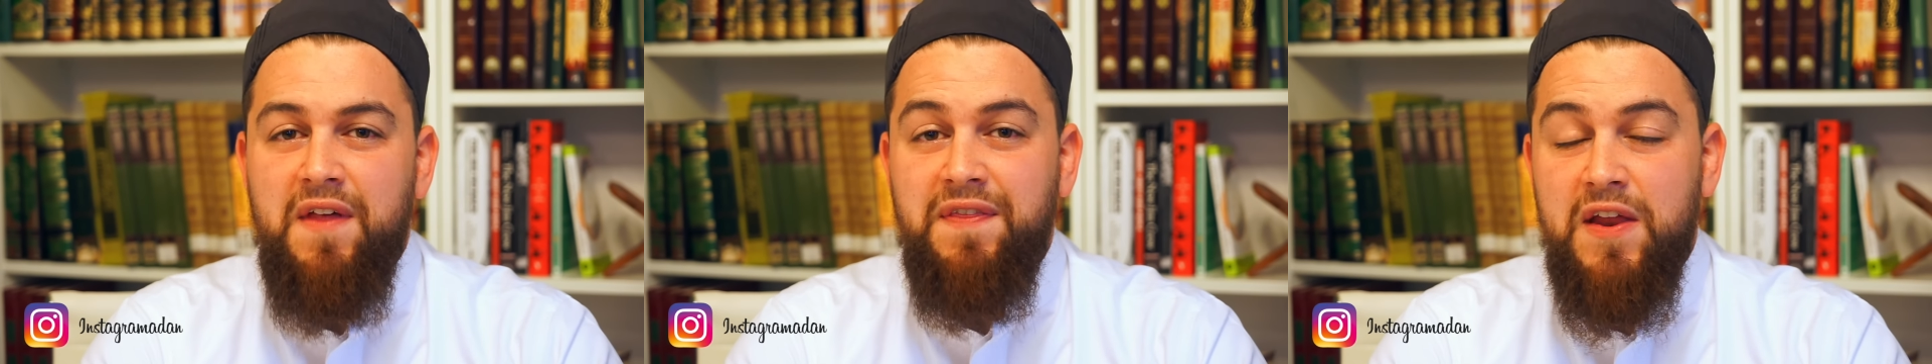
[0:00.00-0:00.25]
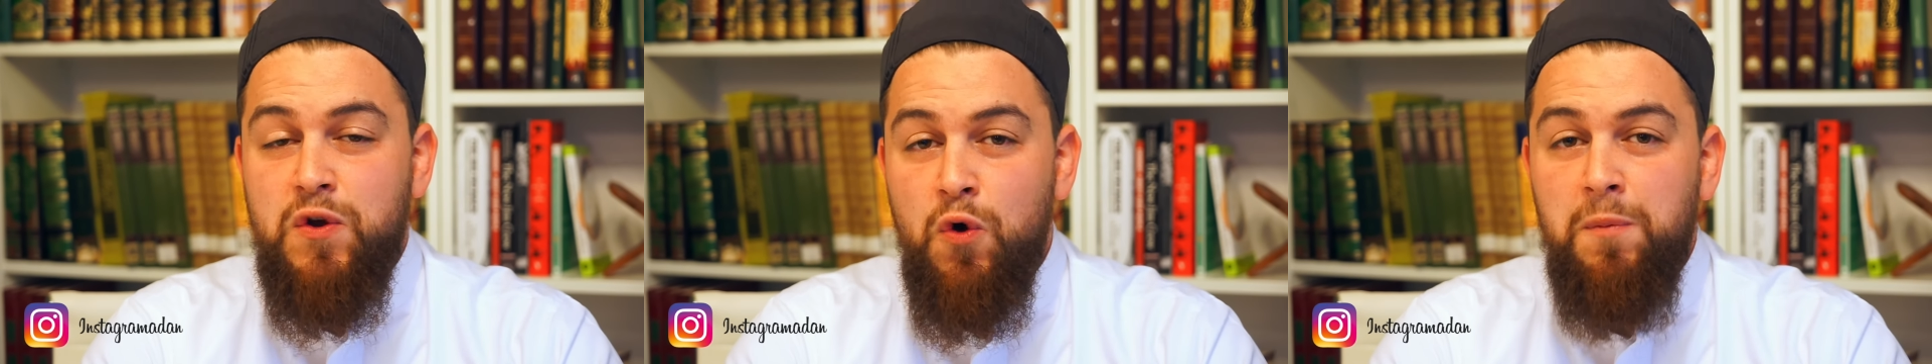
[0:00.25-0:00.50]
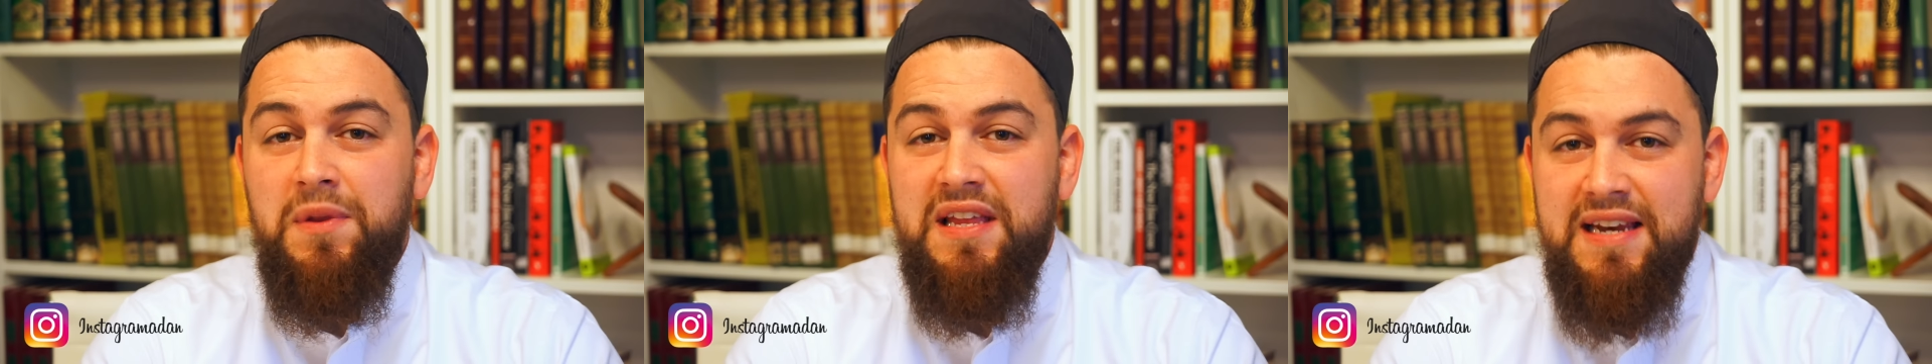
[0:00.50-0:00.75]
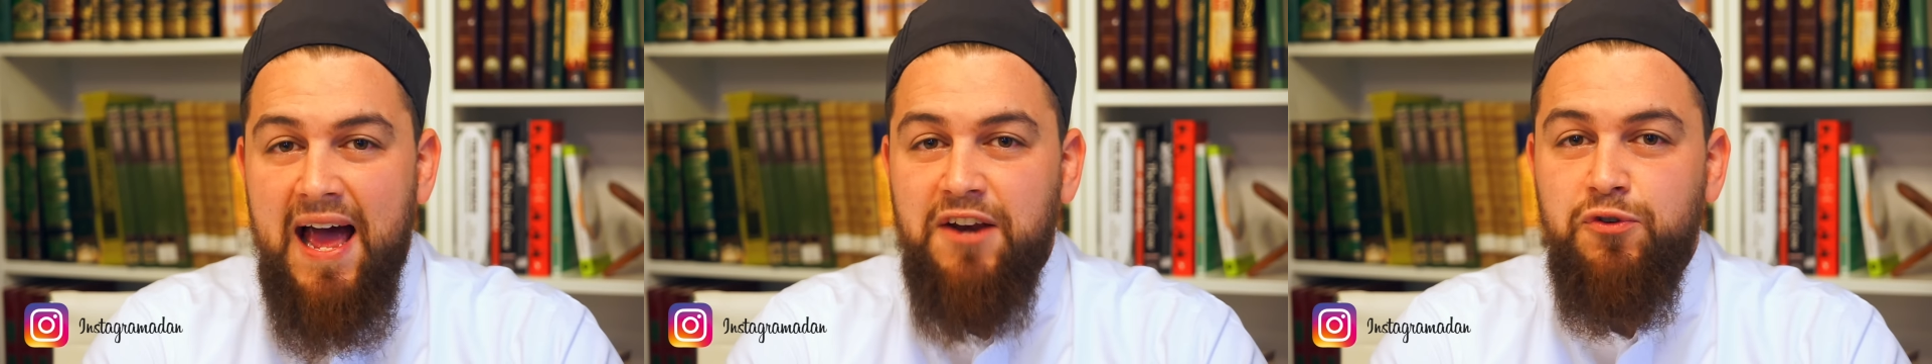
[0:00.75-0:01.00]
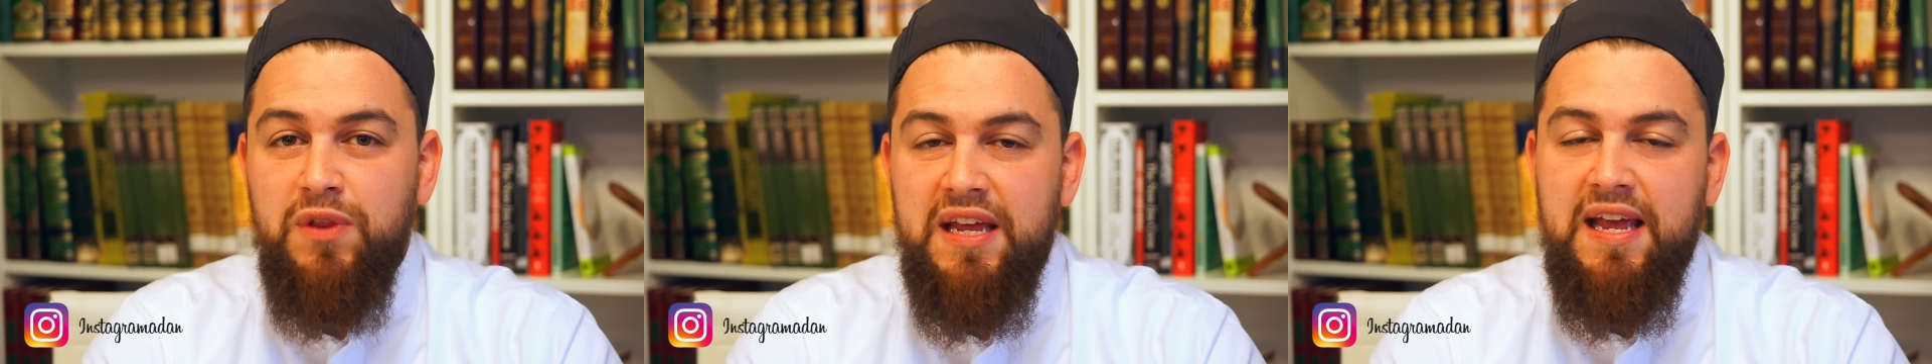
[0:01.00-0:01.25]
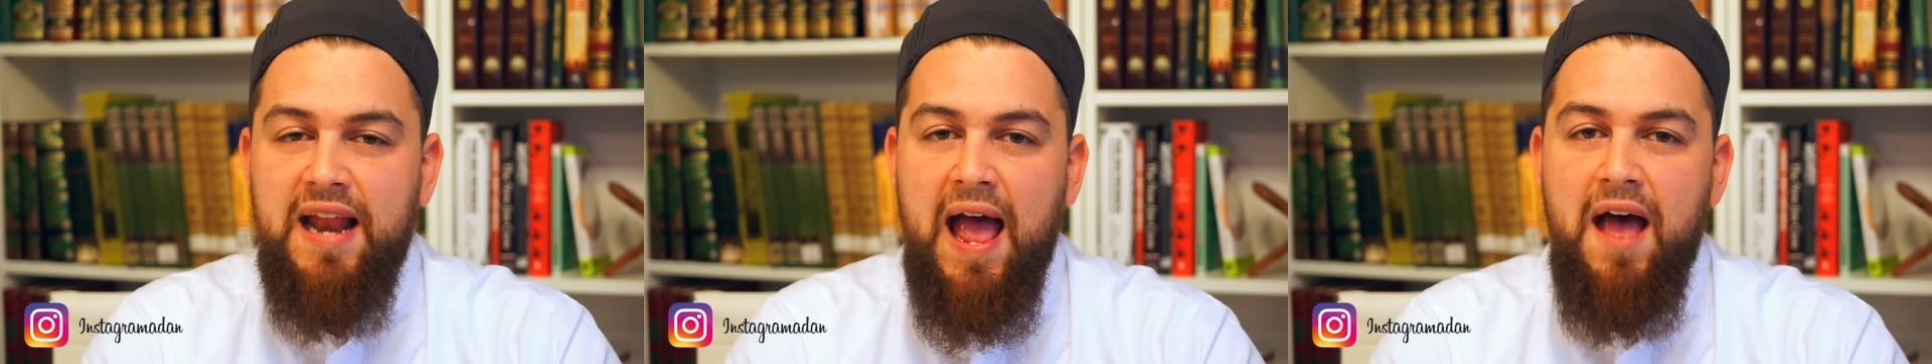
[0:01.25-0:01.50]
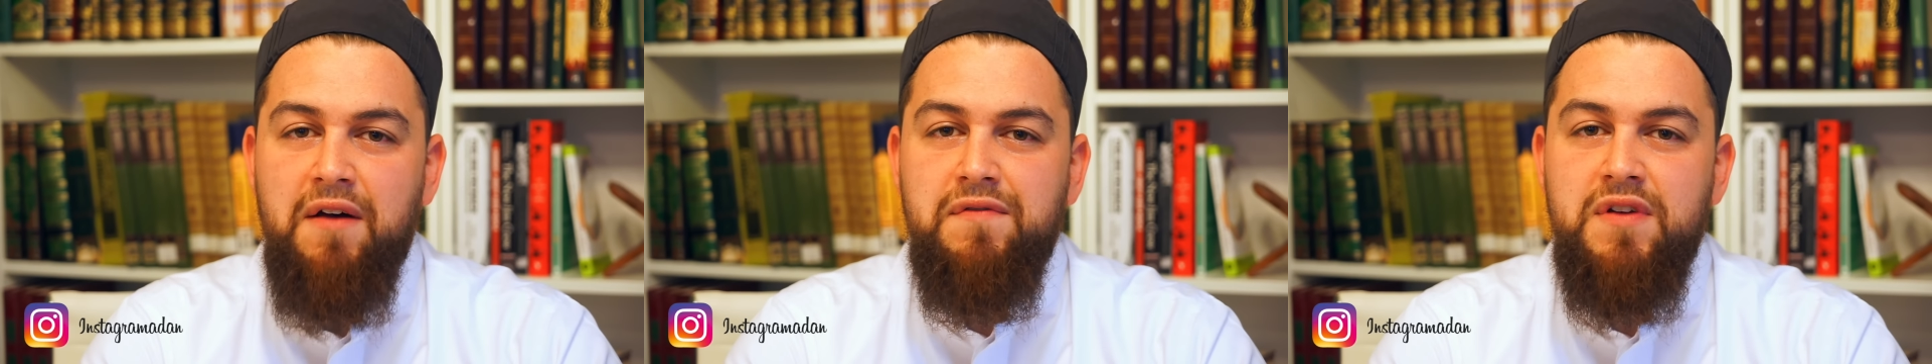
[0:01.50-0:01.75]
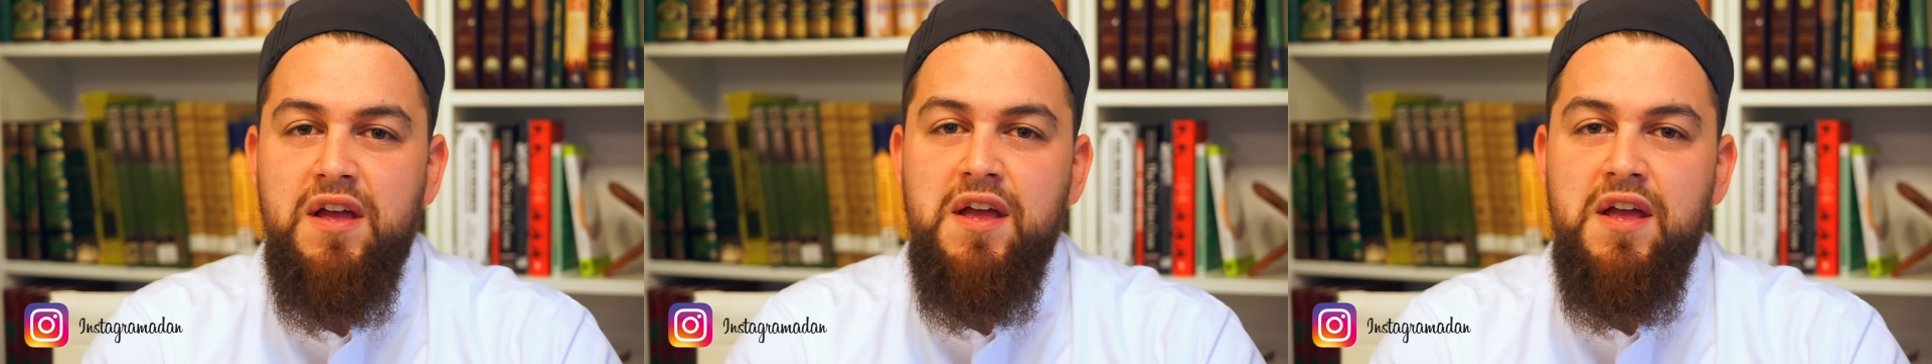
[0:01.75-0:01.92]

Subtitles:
that they normally naturally can have,